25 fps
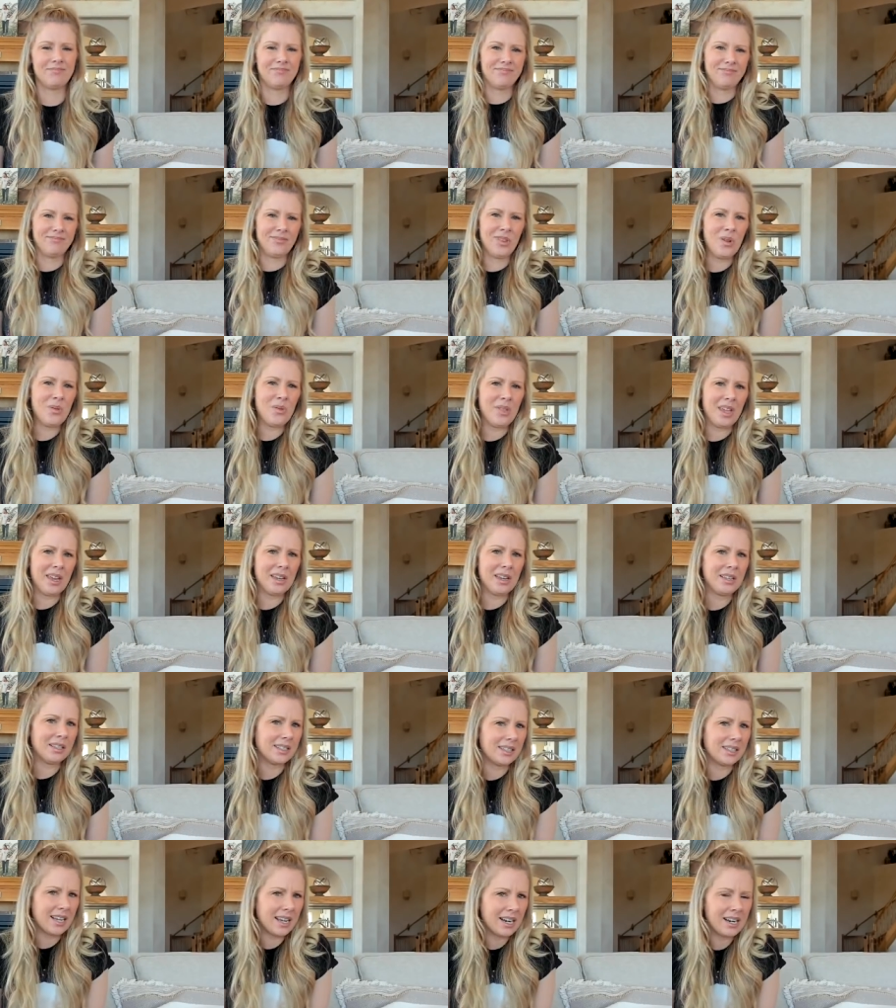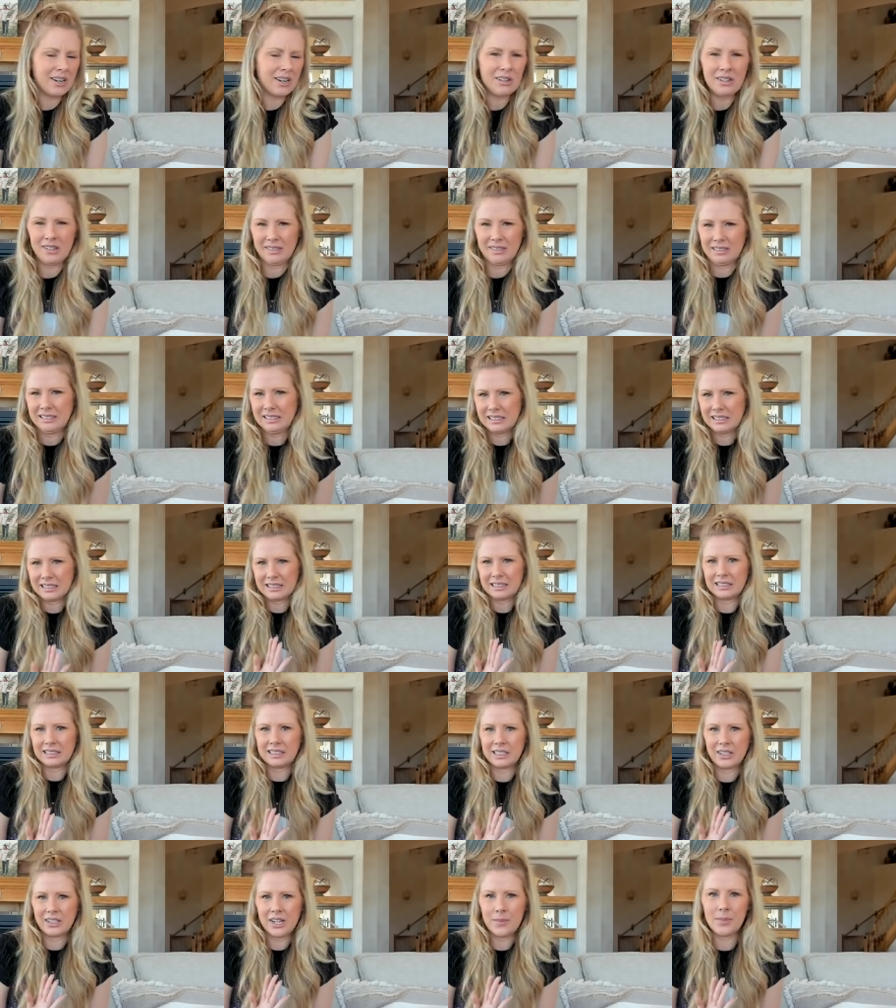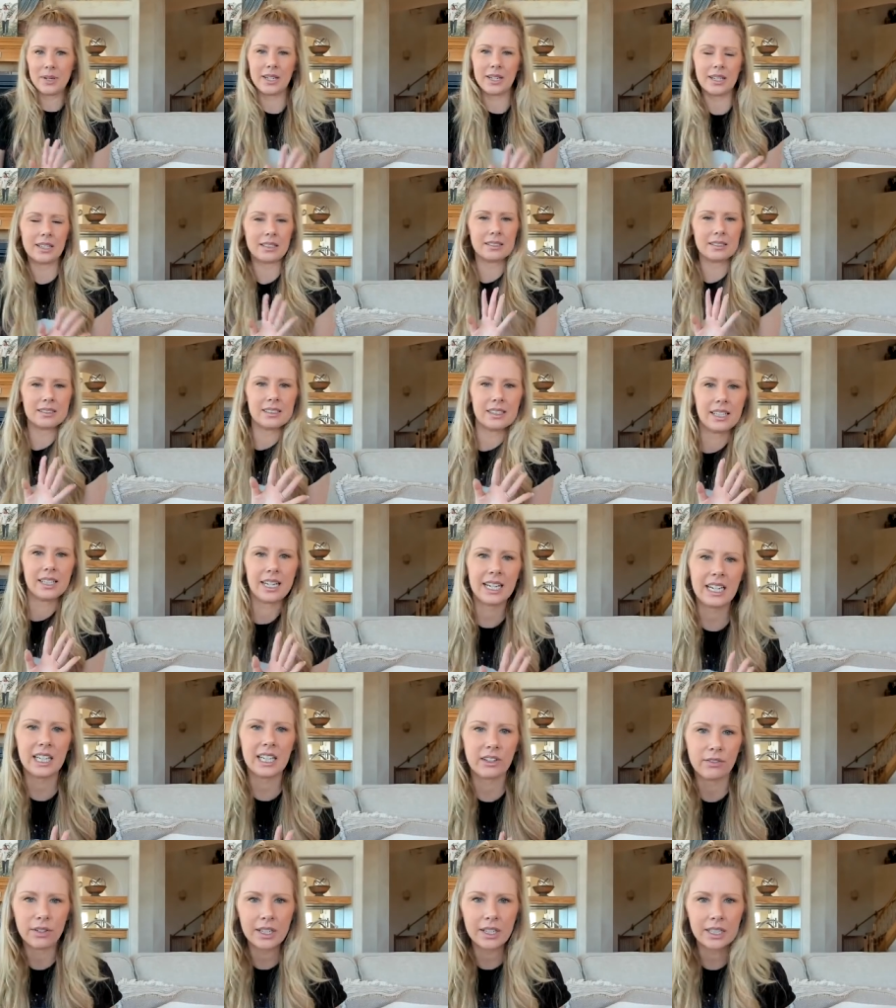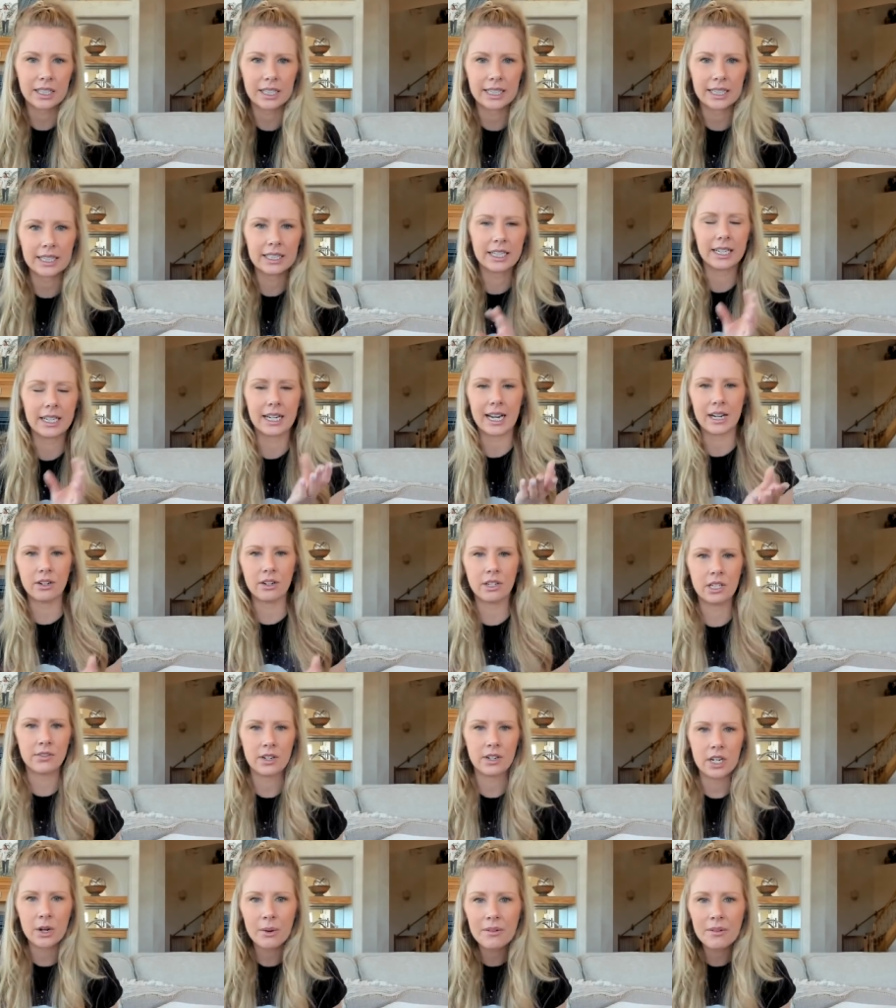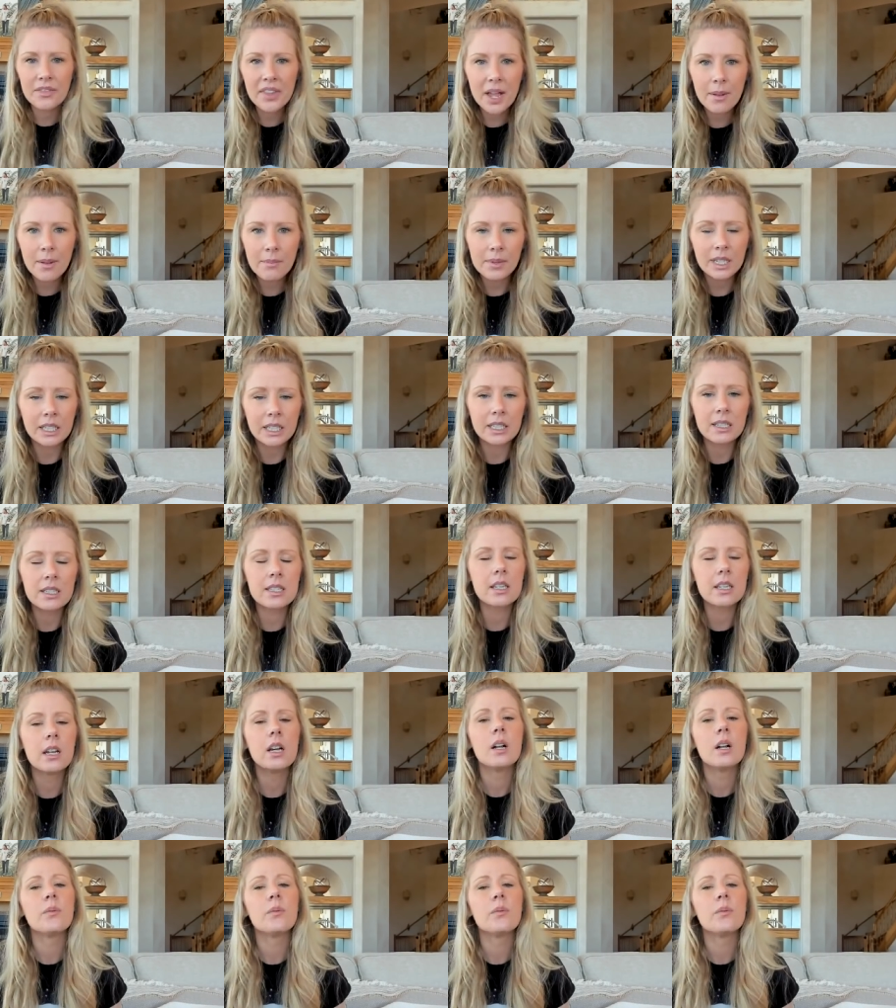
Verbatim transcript: no thanks. And I don't, know, creepy, icky feeling. Like, I don't even know what that means.